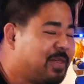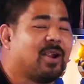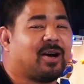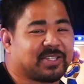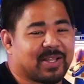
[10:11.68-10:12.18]
then
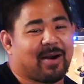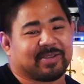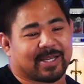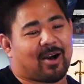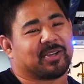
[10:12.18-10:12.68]
also that was
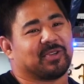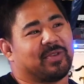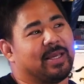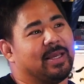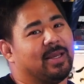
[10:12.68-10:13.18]

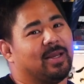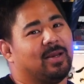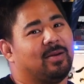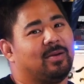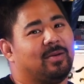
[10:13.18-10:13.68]
the
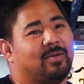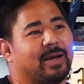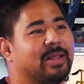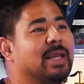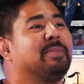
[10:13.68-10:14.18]

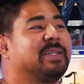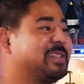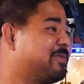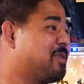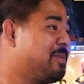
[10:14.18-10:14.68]
impetus
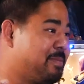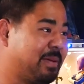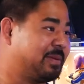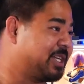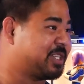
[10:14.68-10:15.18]
of him being
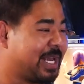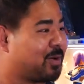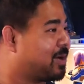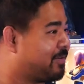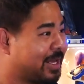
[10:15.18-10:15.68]
able to shake
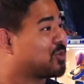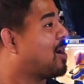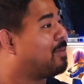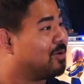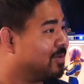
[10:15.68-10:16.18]
whatever that
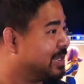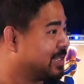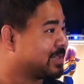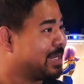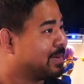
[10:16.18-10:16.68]
trauma was that
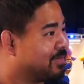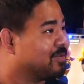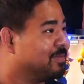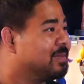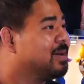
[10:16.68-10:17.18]
was keeping him
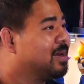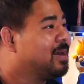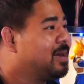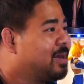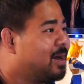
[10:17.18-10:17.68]
from
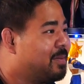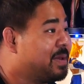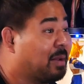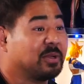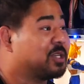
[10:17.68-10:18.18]
being
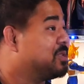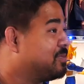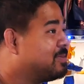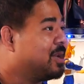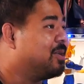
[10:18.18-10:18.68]
able to shoot,
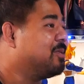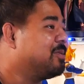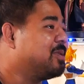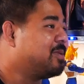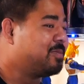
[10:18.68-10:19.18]
or
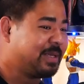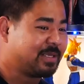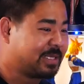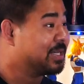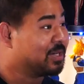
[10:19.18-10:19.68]
to be
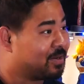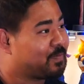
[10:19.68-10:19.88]
still.